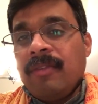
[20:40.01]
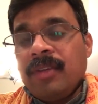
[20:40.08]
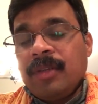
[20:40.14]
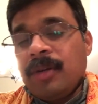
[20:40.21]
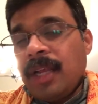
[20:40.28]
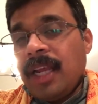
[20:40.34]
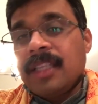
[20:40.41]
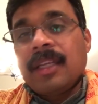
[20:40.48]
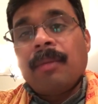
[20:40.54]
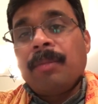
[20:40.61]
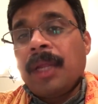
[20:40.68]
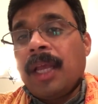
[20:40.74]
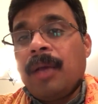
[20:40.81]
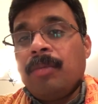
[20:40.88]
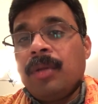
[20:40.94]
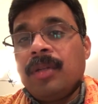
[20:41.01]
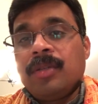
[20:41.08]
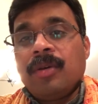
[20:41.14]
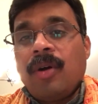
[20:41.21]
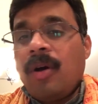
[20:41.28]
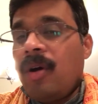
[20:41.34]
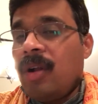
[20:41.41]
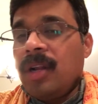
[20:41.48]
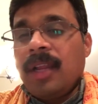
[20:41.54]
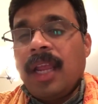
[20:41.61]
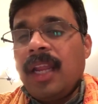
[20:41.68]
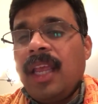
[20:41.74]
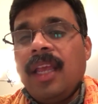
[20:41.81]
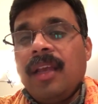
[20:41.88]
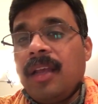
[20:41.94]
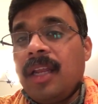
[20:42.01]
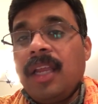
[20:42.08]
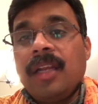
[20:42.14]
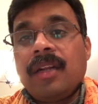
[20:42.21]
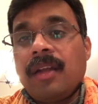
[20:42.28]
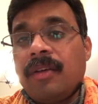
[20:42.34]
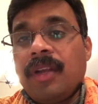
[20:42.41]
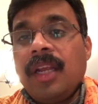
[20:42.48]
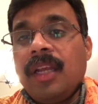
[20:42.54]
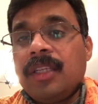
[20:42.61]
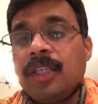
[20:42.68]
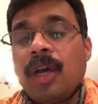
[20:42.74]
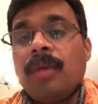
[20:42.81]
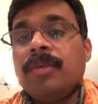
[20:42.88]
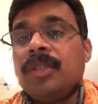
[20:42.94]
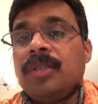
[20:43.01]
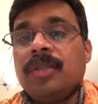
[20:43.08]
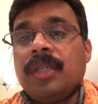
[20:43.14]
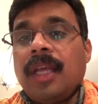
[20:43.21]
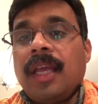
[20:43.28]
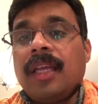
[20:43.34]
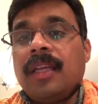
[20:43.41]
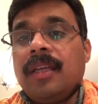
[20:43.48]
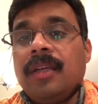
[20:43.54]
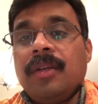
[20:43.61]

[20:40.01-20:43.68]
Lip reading: Even today, it's applicable to all any job that you take.